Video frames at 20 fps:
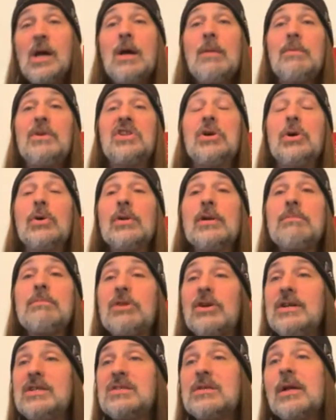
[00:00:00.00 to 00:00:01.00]
but the only
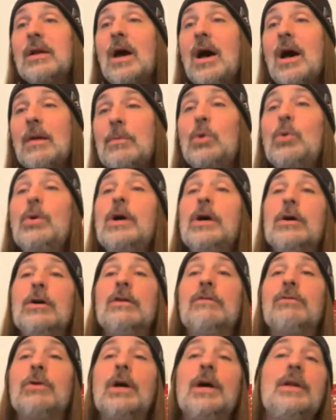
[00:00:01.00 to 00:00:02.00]
place that I'm aware
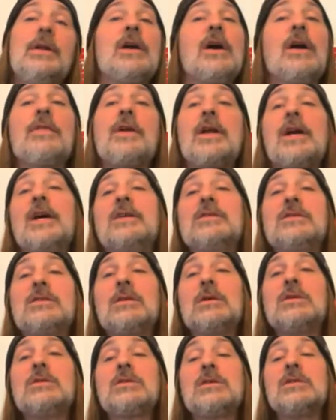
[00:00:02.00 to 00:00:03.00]
of right now that has
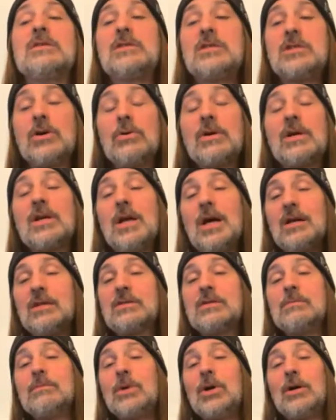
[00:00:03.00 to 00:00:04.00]
this is Joe
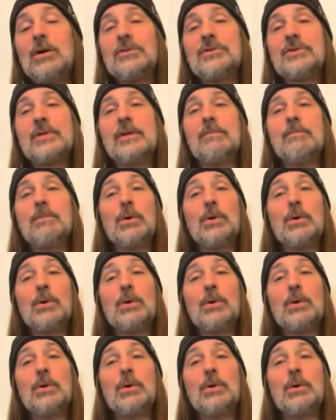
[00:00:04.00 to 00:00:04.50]
Canals in Marlton,